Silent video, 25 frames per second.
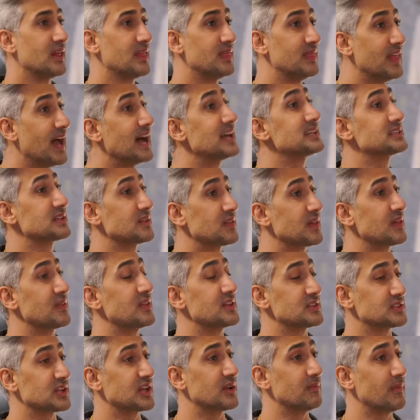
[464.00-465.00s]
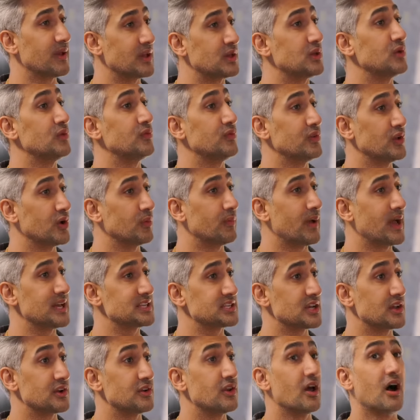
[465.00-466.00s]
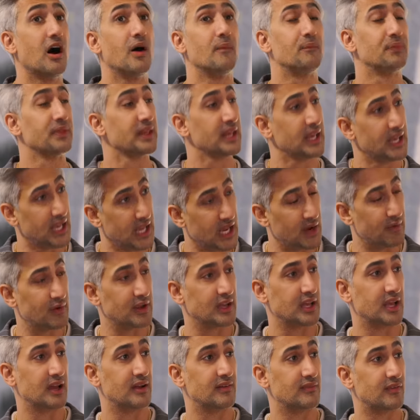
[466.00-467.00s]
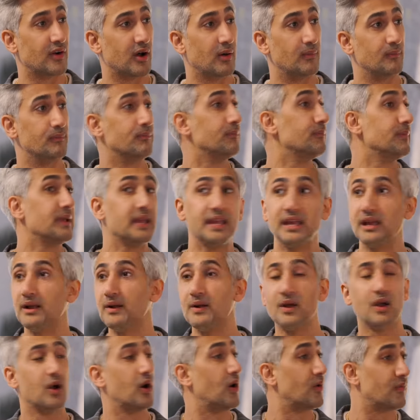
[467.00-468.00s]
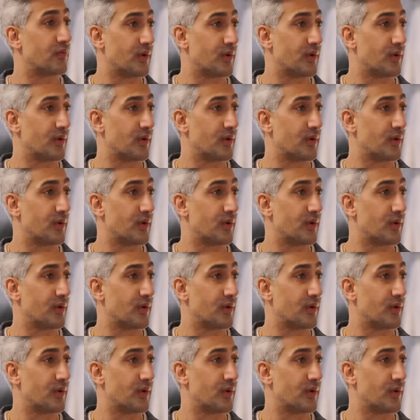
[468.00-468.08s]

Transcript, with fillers: That's the thing that's gonna make you feel better, not hearing it from me or